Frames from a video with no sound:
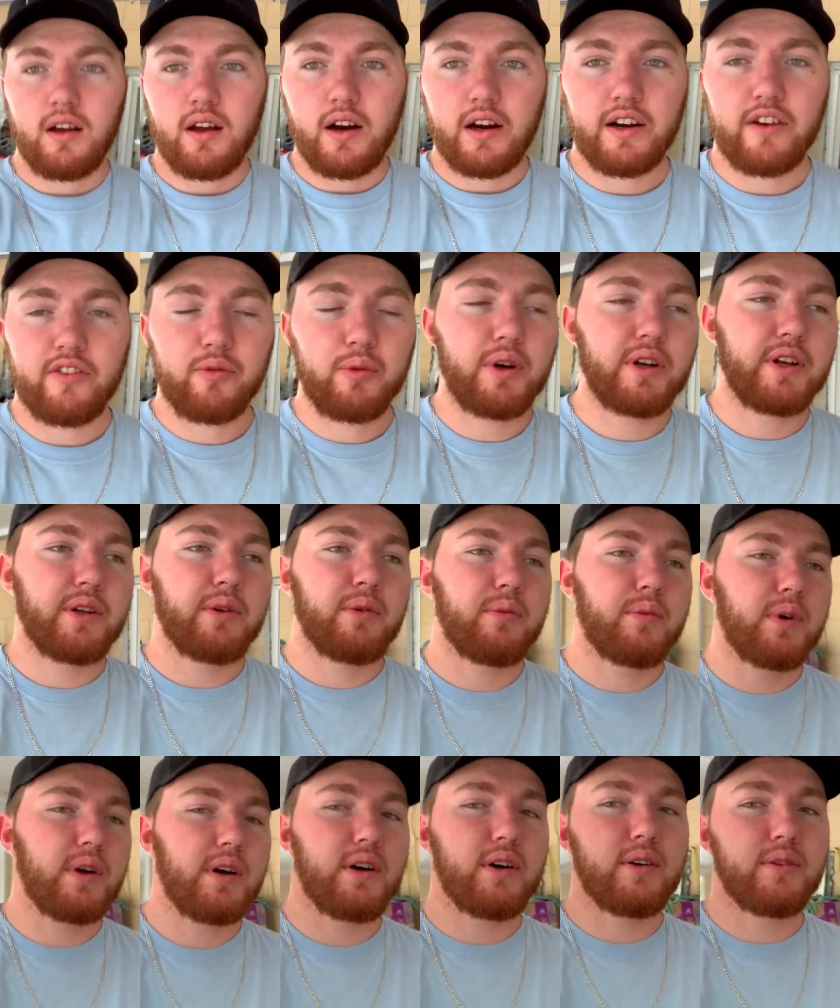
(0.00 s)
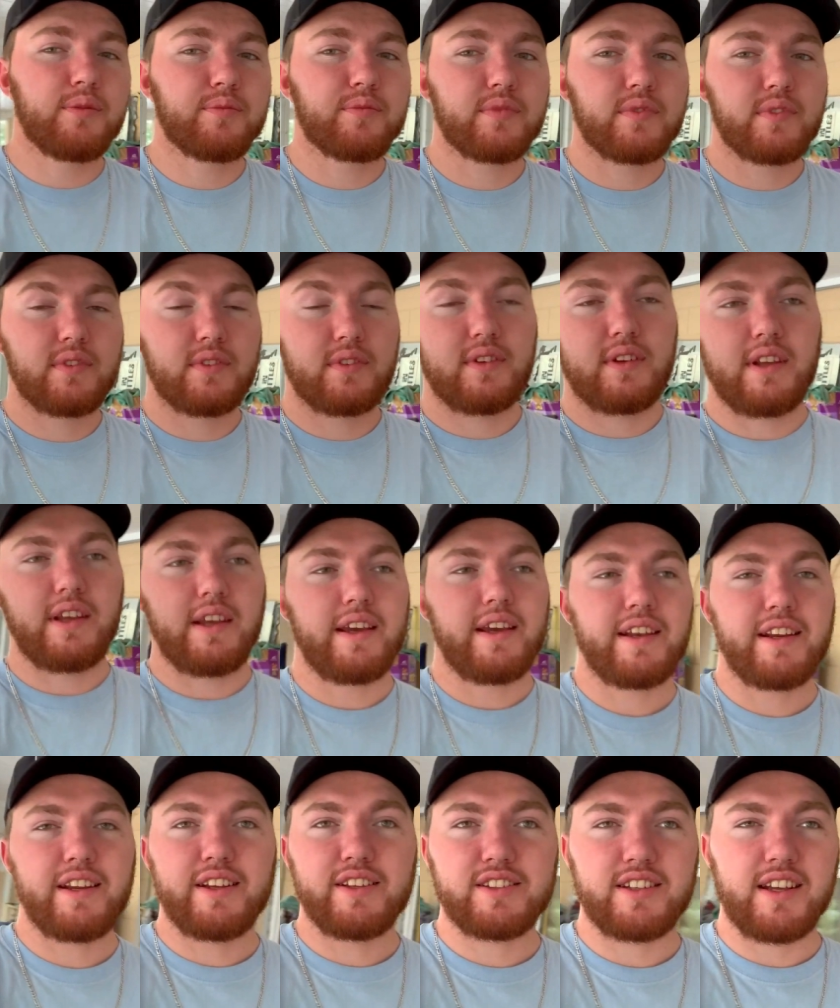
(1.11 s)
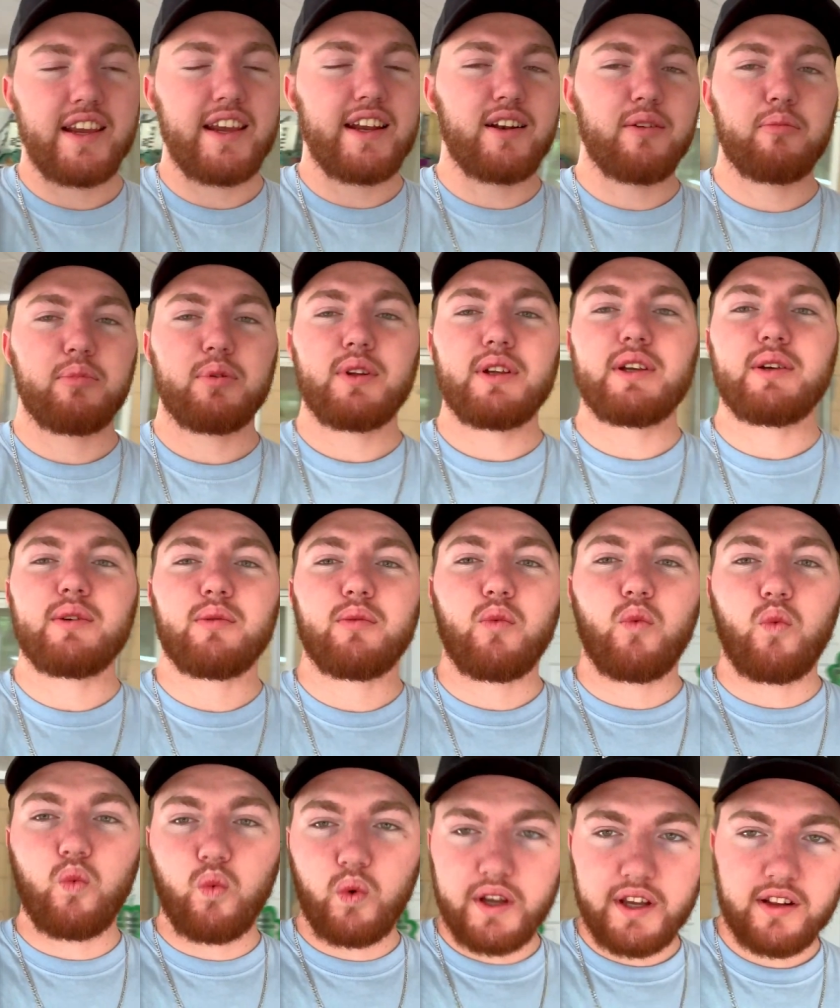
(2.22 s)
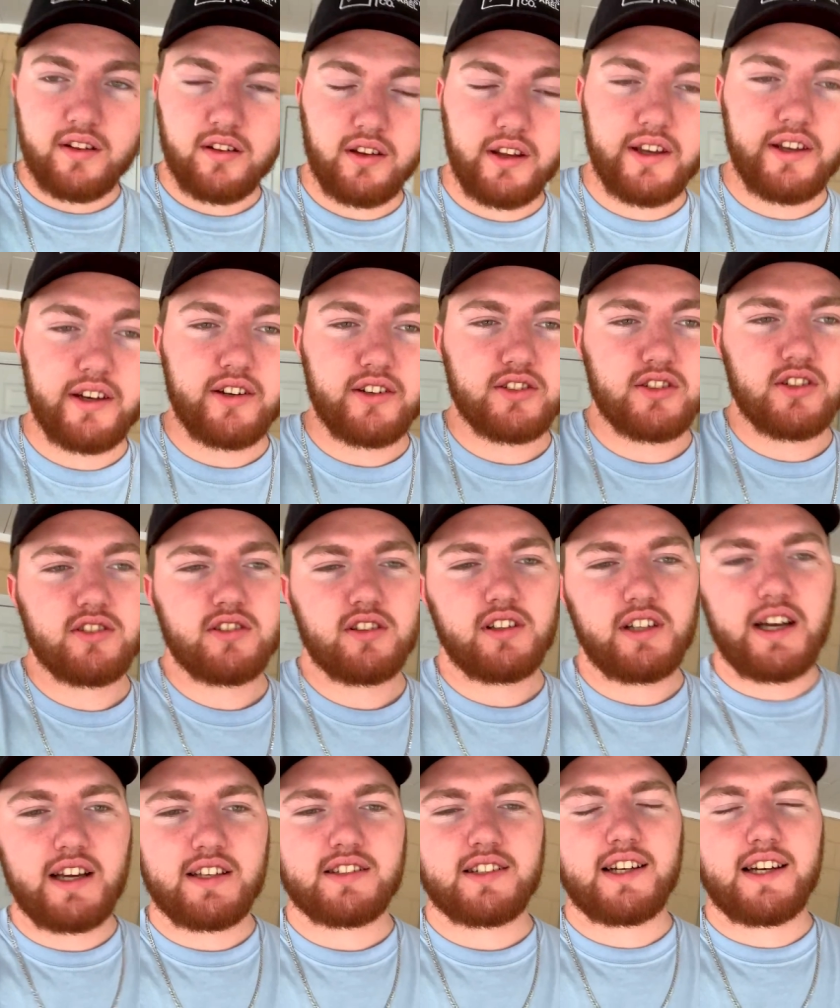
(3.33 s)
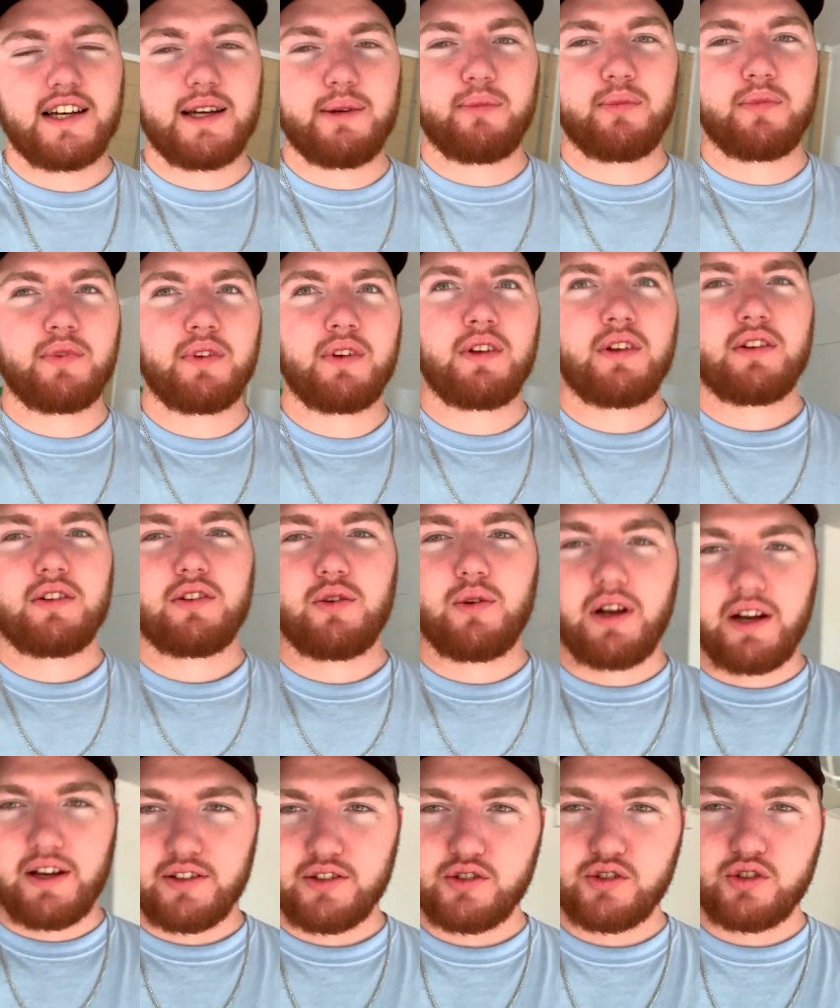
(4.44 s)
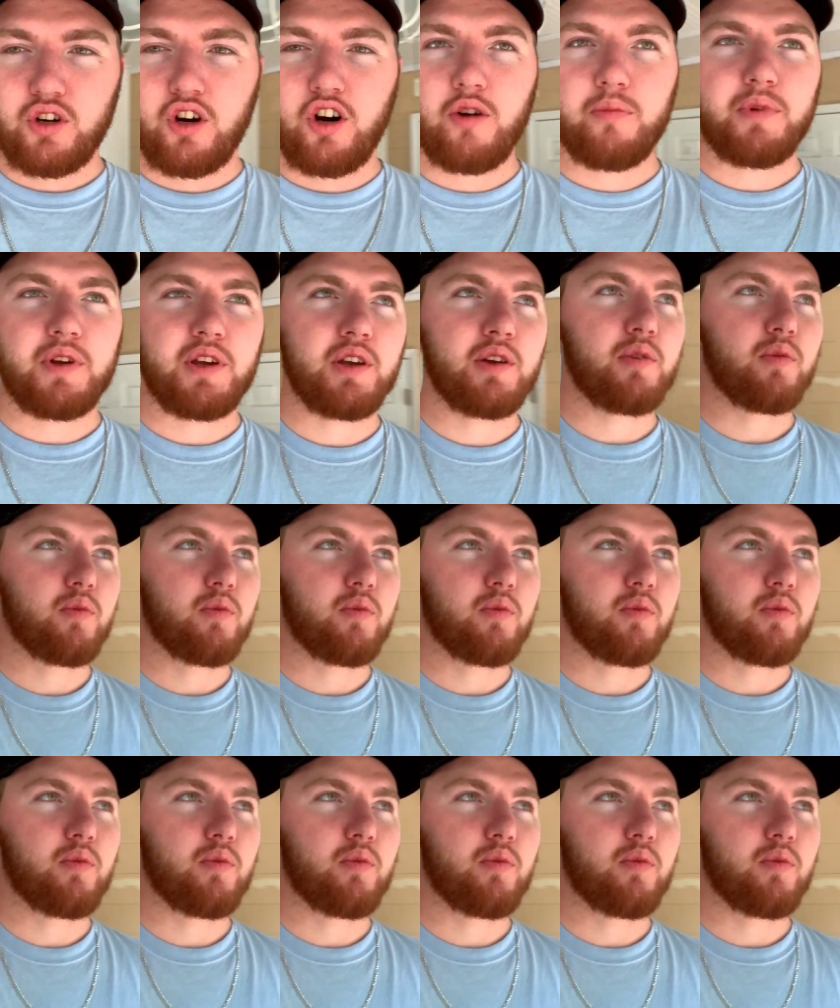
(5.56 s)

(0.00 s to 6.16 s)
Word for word: All right, everybody, well, it is a complete week later since the last time you guys saw me